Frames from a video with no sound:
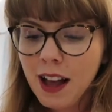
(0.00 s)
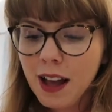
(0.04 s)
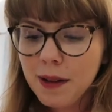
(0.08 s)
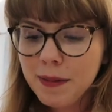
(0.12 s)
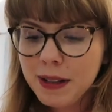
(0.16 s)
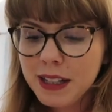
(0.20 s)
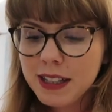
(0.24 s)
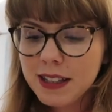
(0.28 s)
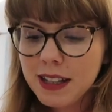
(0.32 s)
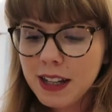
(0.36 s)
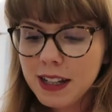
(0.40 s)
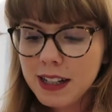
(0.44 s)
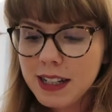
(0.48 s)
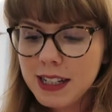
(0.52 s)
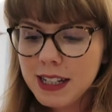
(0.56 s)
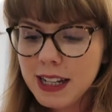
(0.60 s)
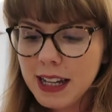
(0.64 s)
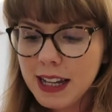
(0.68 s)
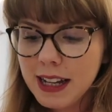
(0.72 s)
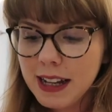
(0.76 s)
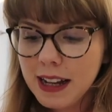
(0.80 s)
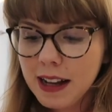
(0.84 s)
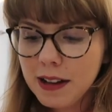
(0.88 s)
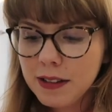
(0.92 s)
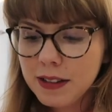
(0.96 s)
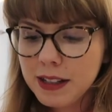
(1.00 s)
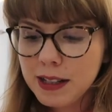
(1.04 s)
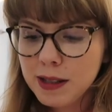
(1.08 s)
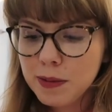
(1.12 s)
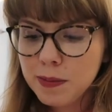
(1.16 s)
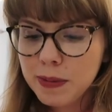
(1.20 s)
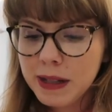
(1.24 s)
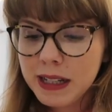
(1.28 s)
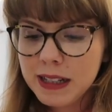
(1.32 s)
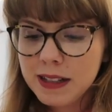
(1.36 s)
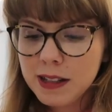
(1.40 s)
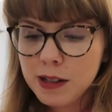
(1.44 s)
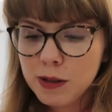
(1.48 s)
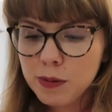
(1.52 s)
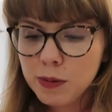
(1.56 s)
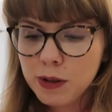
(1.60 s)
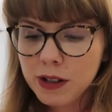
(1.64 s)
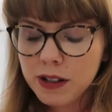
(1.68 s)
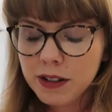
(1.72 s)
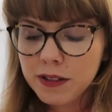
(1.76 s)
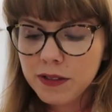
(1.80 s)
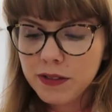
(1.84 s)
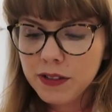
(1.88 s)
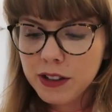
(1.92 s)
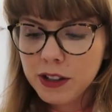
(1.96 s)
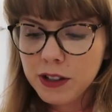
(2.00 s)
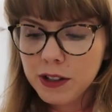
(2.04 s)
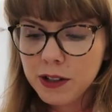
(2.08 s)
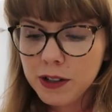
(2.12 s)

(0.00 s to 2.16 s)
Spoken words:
I'm excited to hear how these pieces work for